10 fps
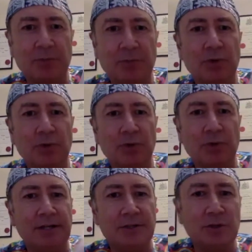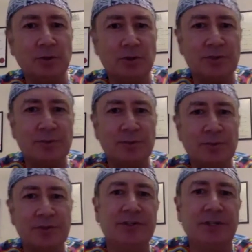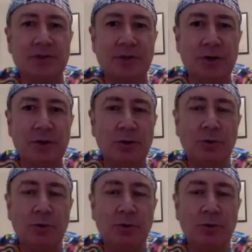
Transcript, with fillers: is more likely to cause persistent